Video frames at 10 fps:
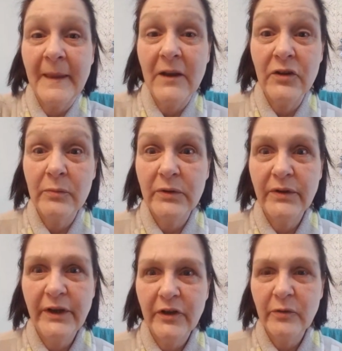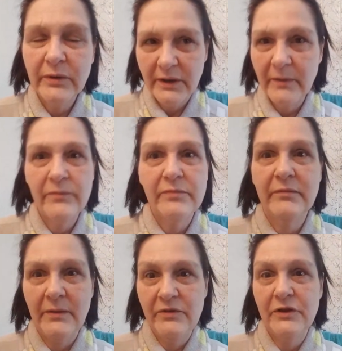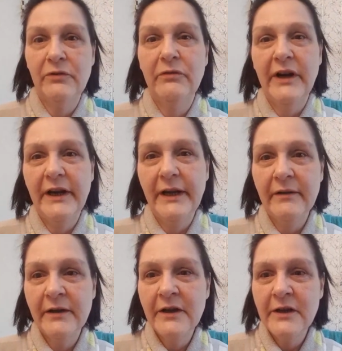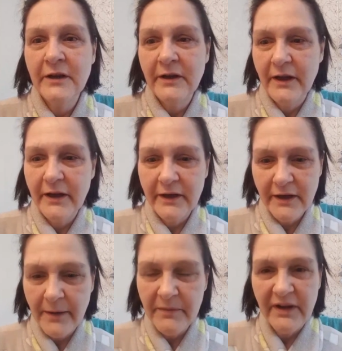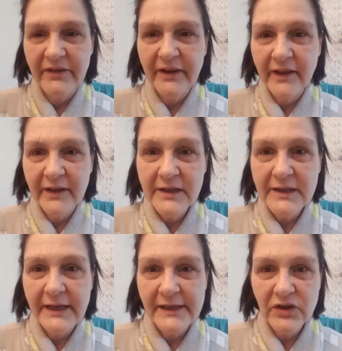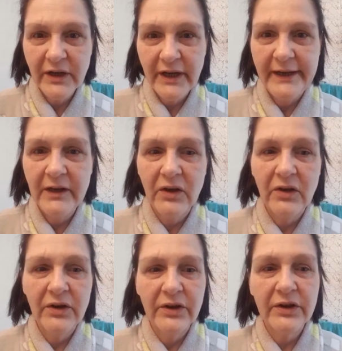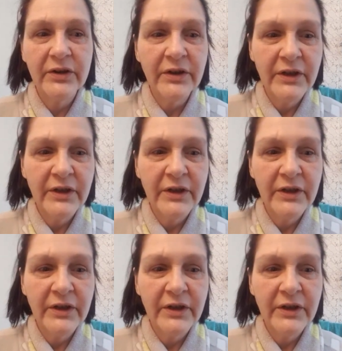know about you, but I'm so ready. And I'm loving that the days are getting longer.